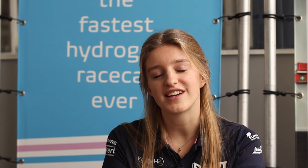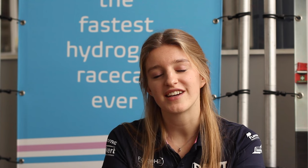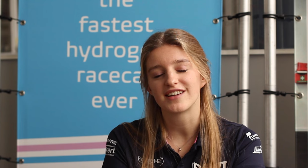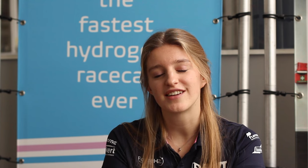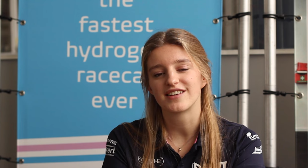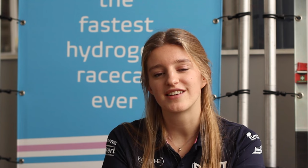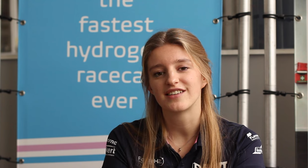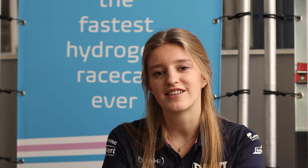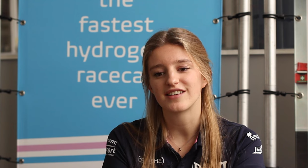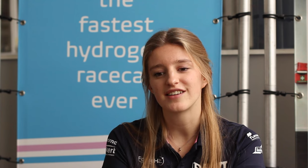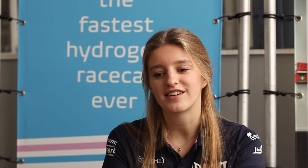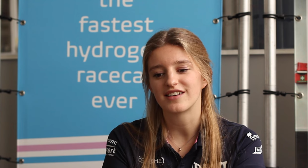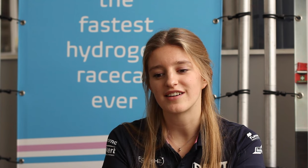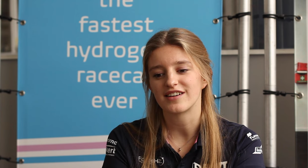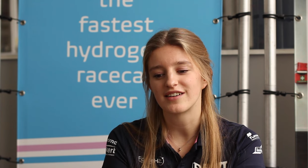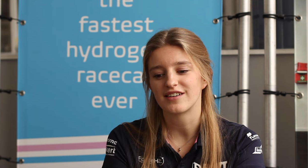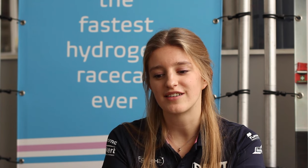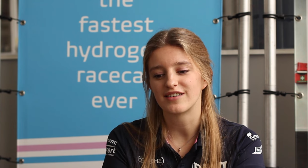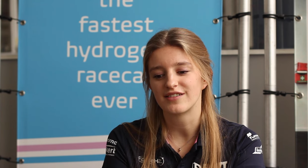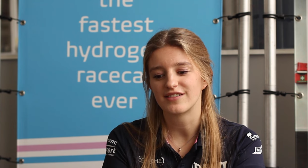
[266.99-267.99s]
and
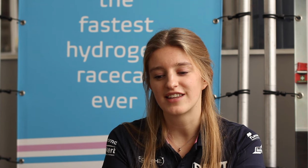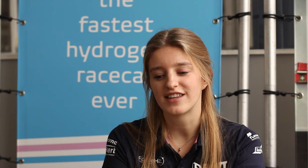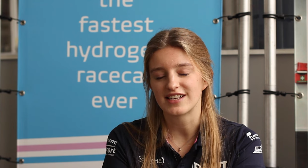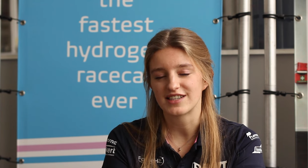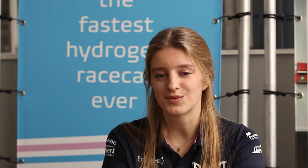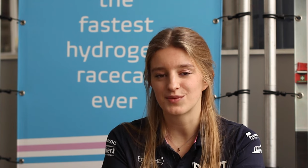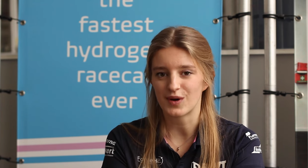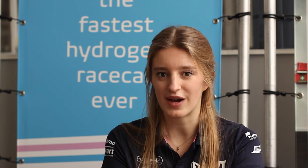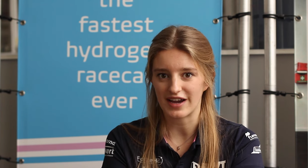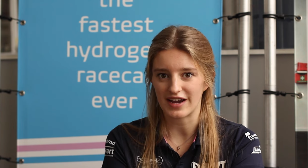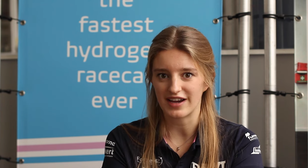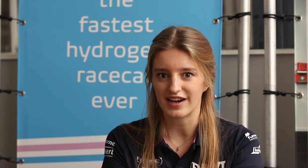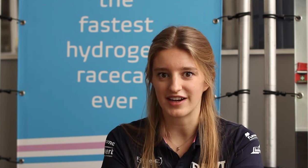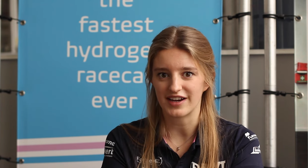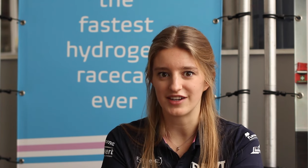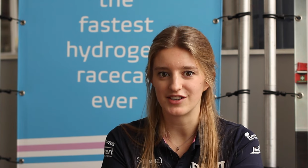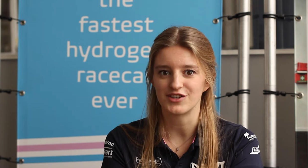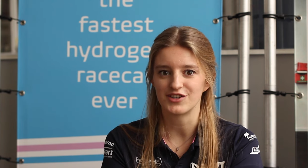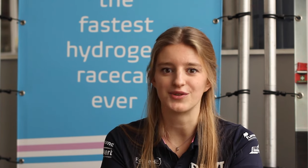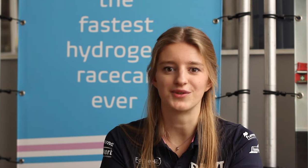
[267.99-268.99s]
that's why
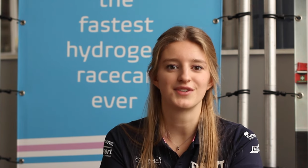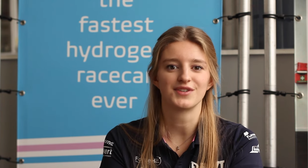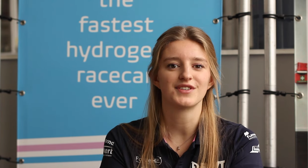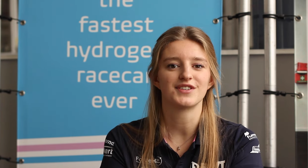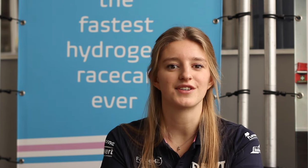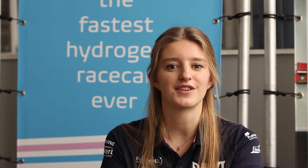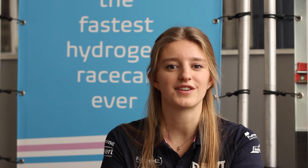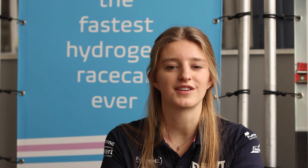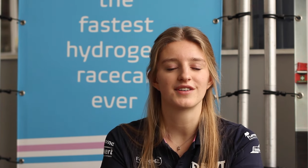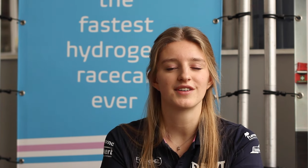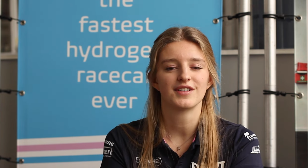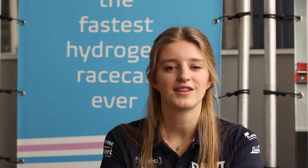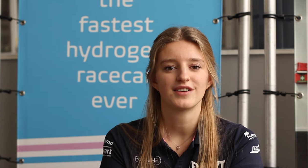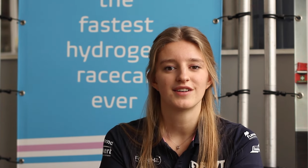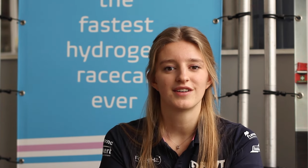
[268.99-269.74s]
I chose to